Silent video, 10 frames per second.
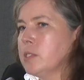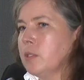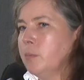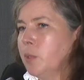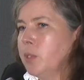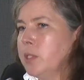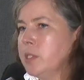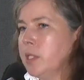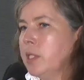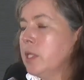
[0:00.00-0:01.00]

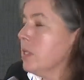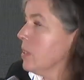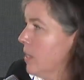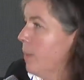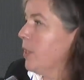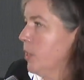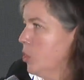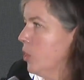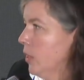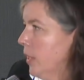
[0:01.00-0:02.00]
community, some
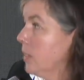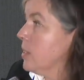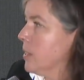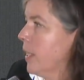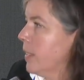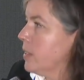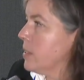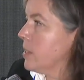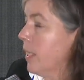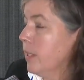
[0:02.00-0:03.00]
additional
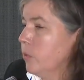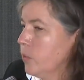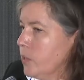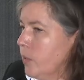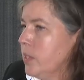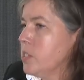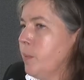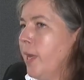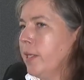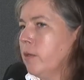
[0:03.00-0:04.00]
insights, and also
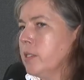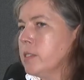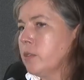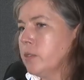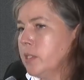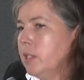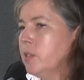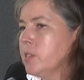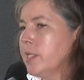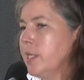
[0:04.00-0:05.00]
inspire us
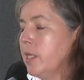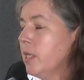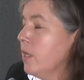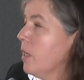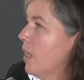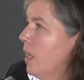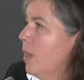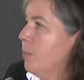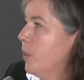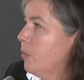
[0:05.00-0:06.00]
continuously
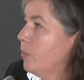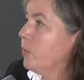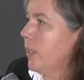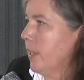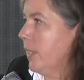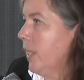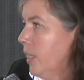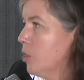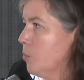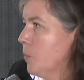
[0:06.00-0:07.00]
through their
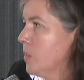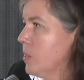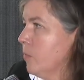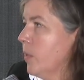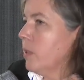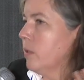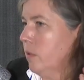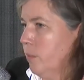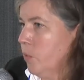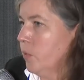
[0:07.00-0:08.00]
engagements with the
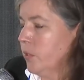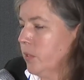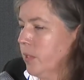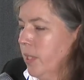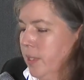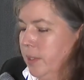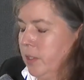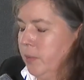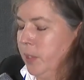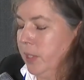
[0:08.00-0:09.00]
broader
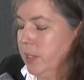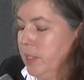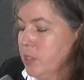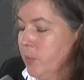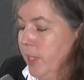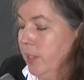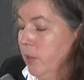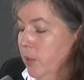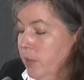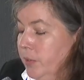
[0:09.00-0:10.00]
community as well
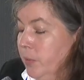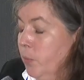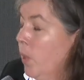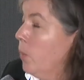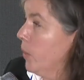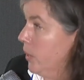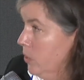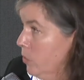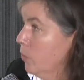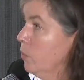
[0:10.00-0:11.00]
on what we can
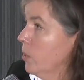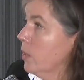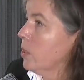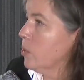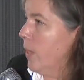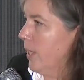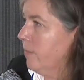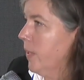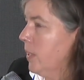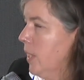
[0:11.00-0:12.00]
do to
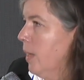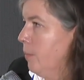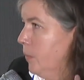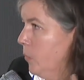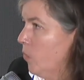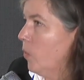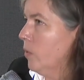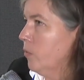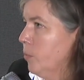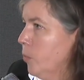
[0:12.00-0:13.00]
elevate that role
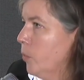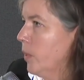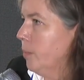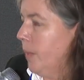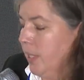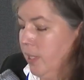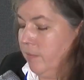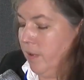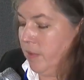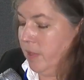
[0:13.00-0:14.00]
of the board and make it
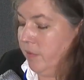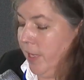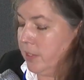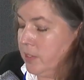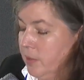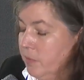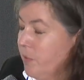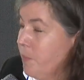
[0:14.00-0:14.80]
very effective.